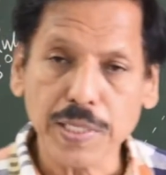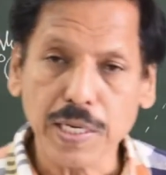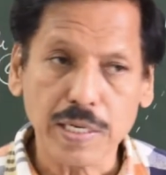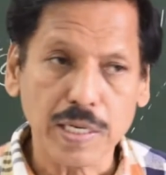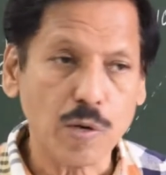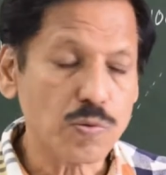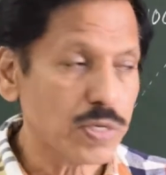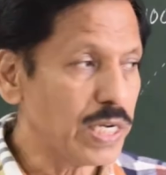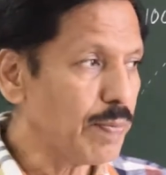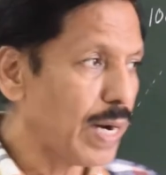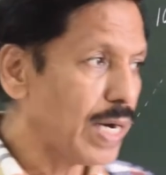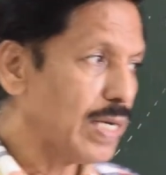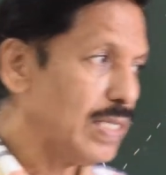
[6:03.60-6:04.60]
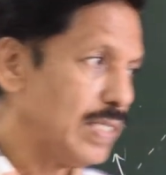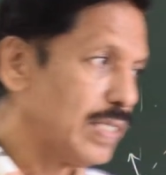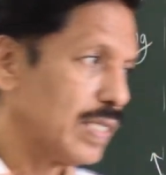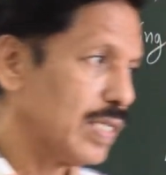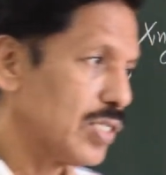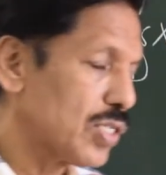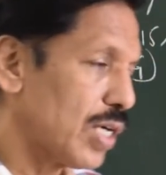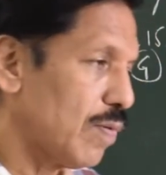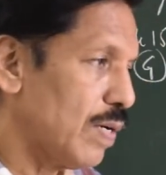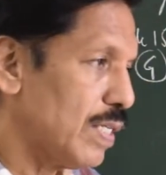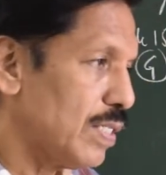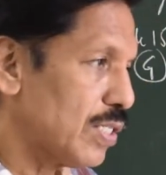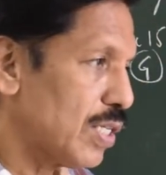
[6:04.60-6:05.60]
Now 3 miles is traveled
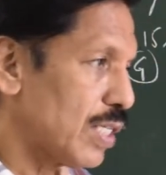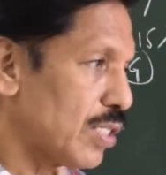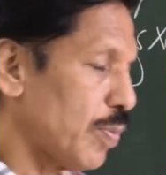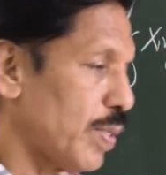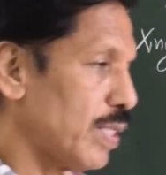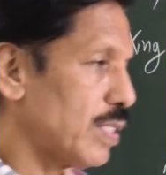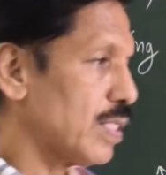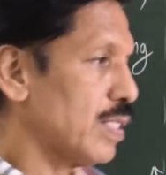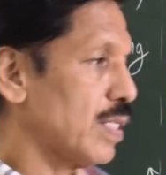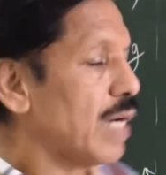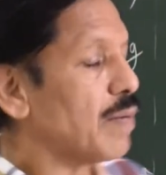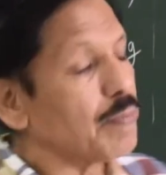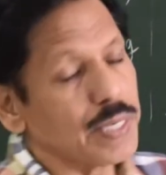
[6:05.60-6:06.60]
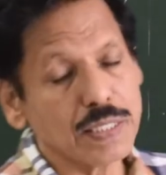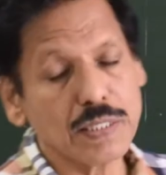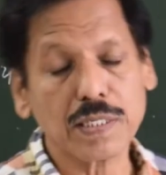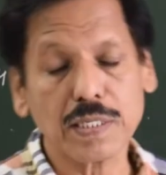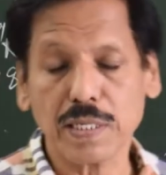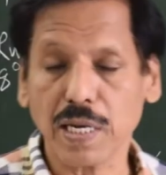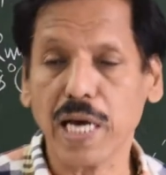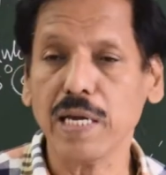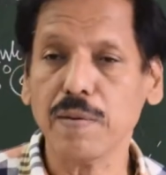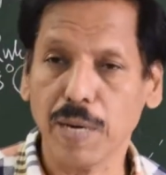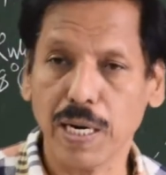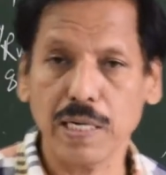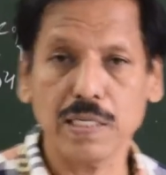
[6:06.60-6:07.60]
in 6 minutes. That means 9
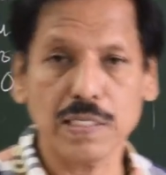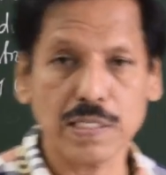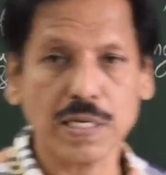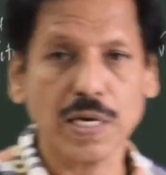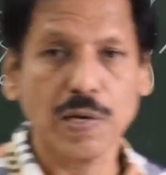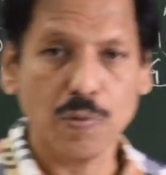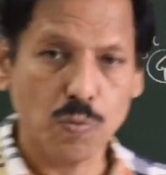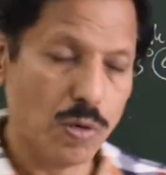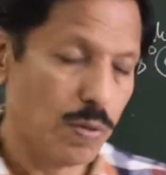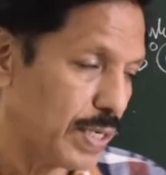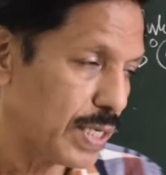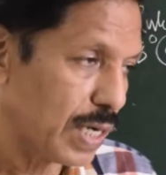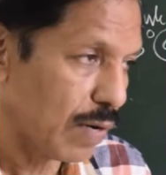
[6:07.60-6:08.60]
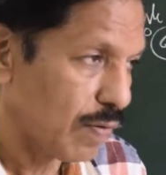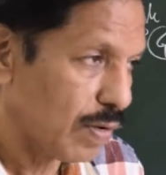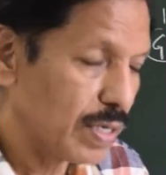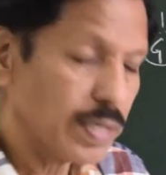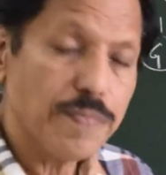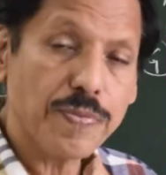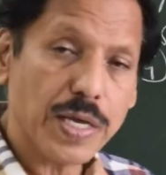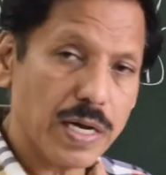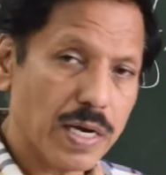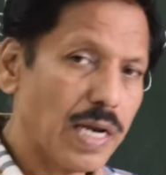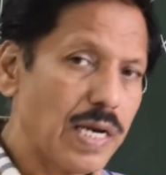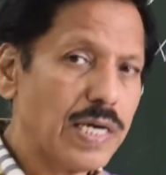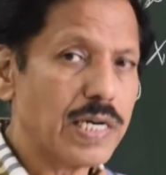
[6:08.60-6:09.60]
miles will be traveled
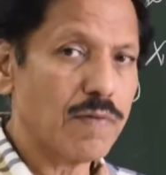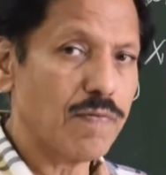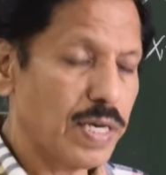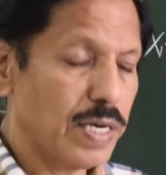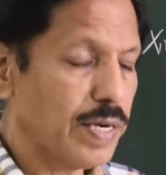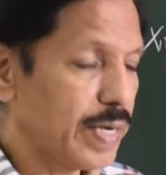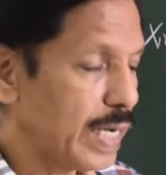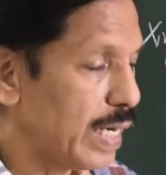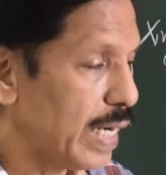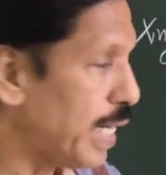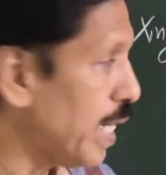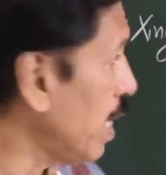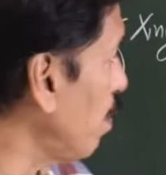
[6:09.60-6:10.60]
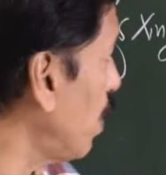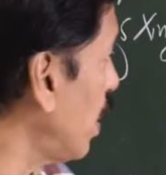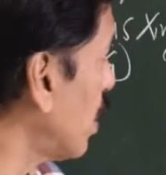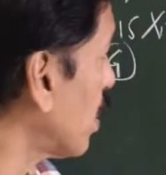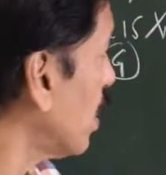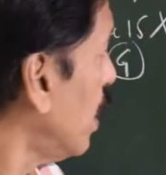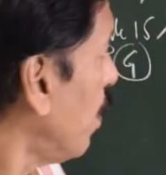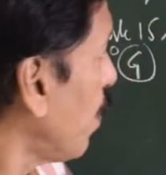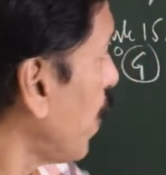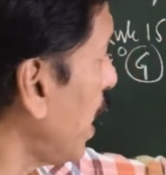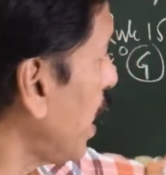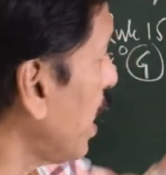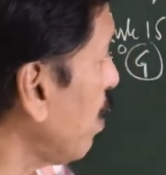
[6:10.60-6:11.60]
relatively in 18 minutes.
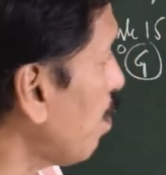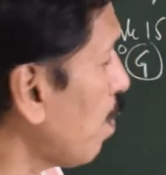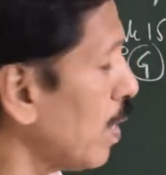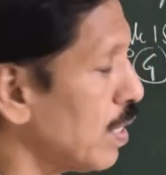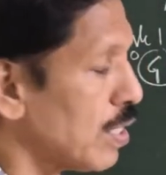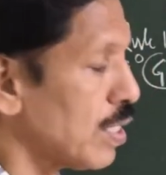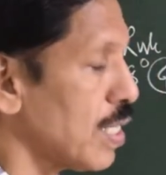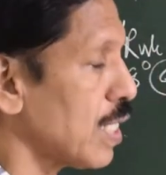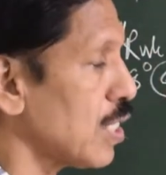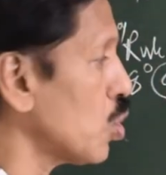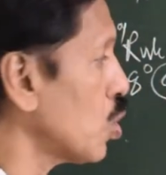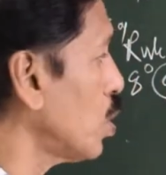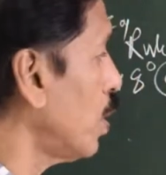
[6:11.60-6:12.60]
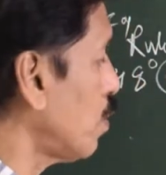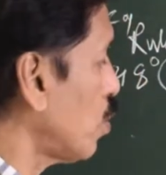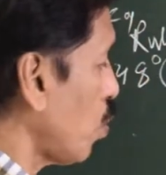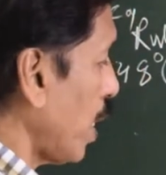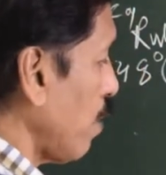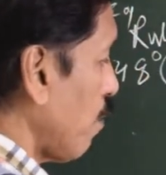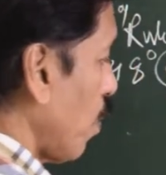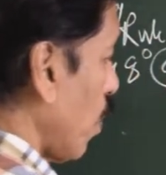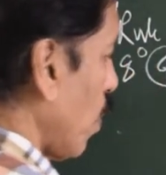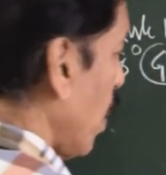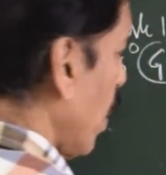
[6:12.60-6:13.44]
18 plus 6, 24.